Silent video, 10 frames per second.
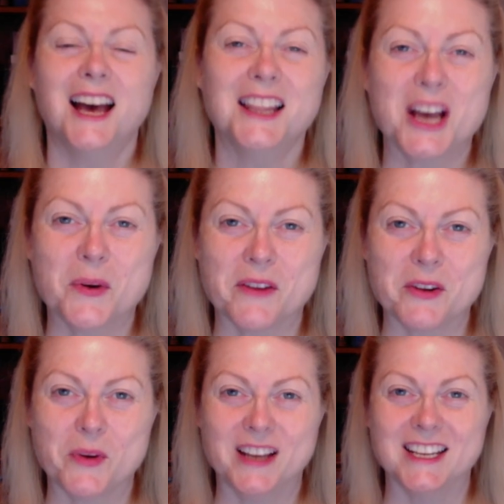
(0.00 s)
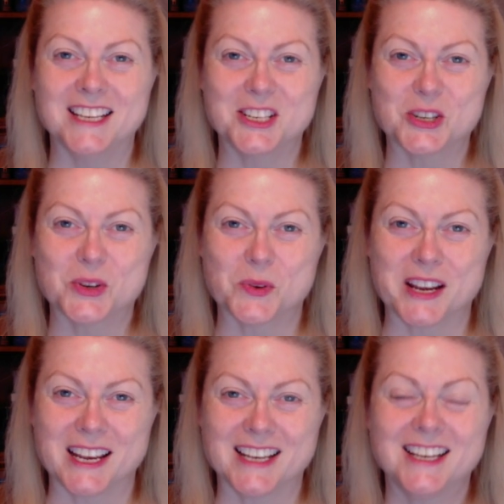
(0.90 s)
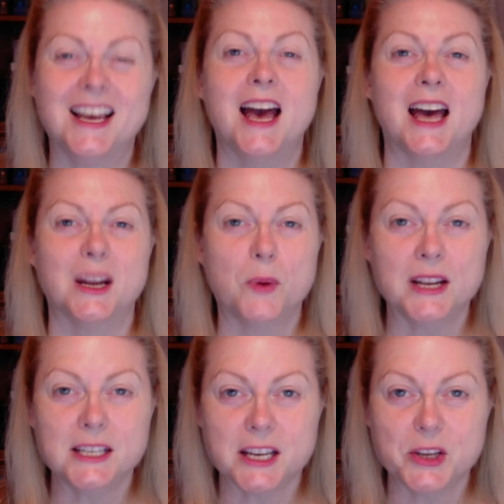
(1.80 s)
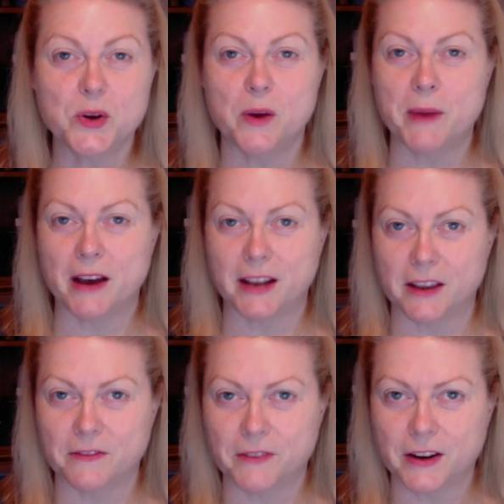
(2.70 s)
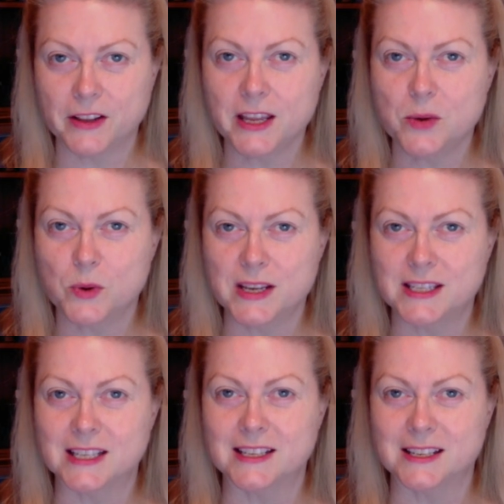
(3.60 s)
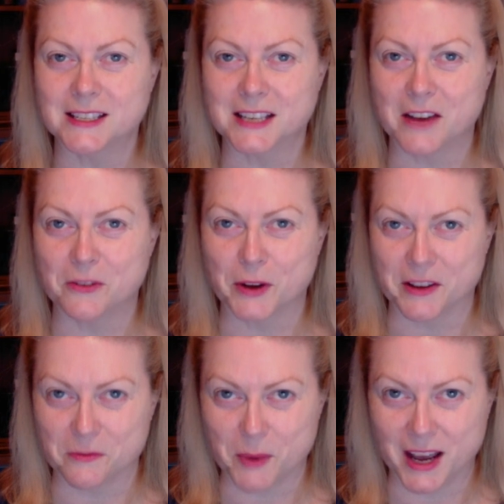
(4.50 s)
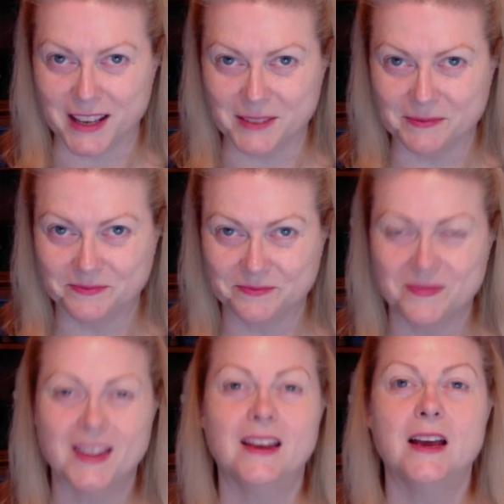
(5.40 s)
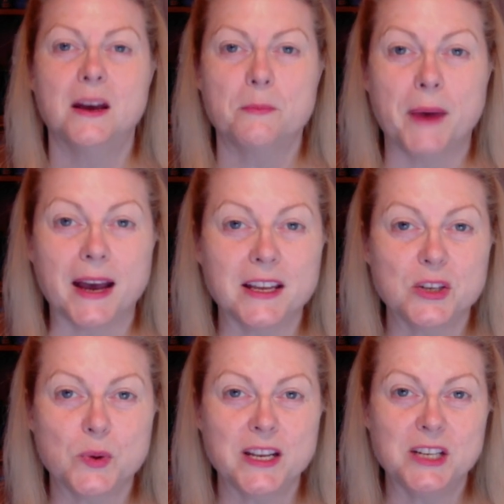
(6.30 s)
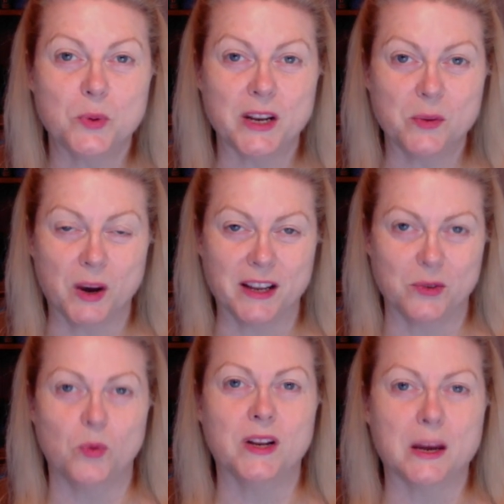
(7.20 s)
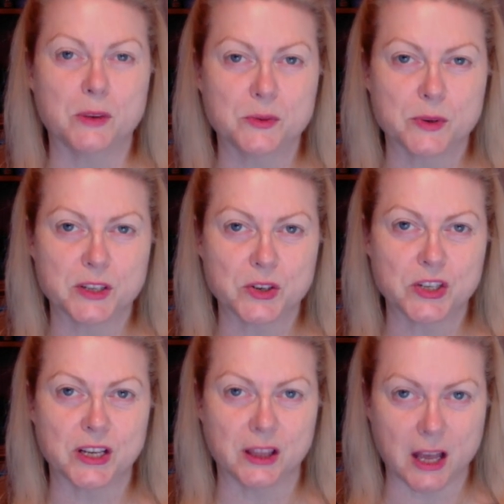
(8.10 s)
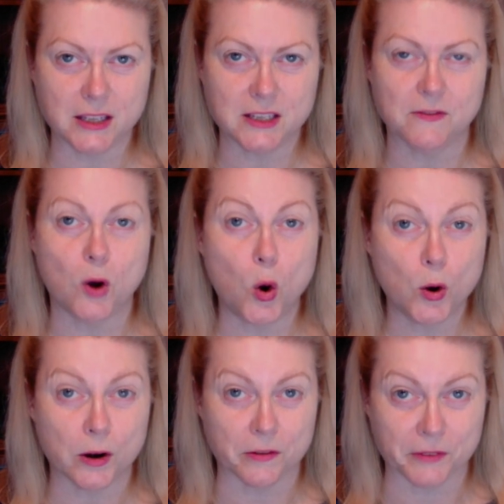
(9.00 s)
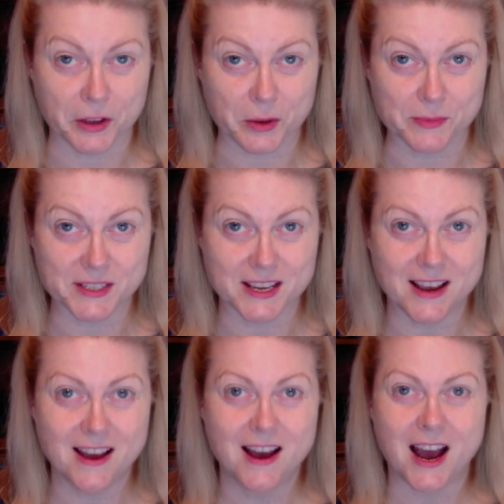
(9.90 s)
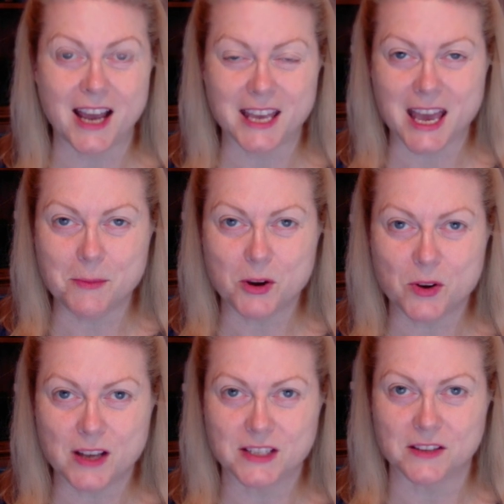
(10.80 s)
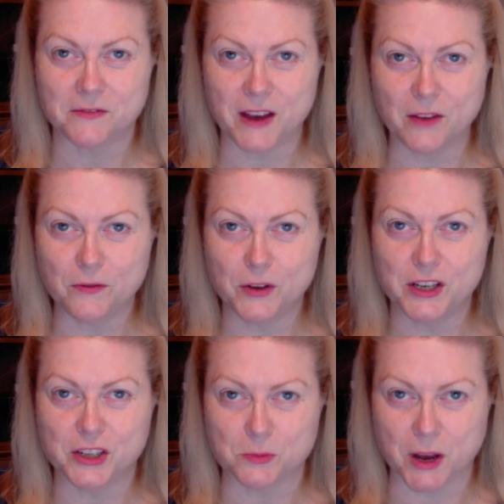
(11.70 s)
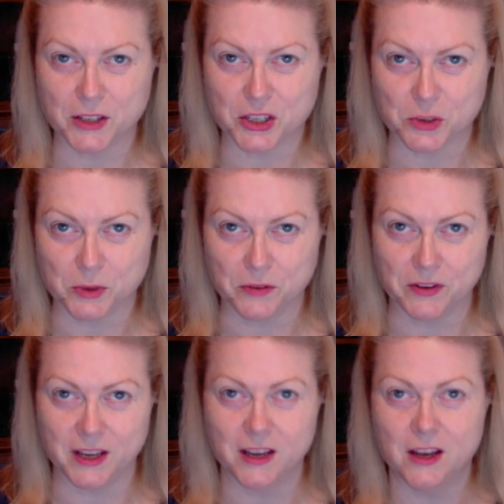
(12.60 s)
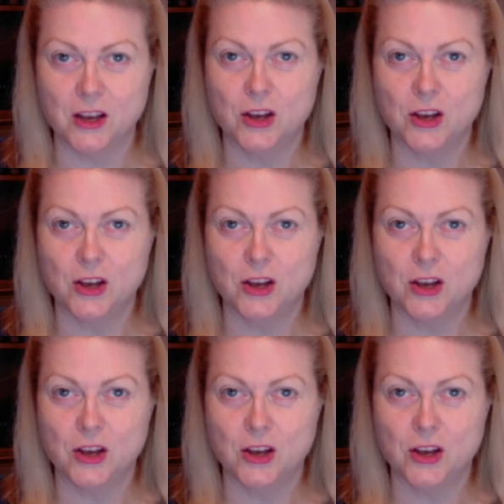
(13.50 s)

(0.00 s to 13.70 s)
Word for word: Hello, everyone, it's Cherie, and I want to tell you about a fairly recent discovery of mine. Back in 2021, when I was researching lots of horror films, I came across the found footage monster movie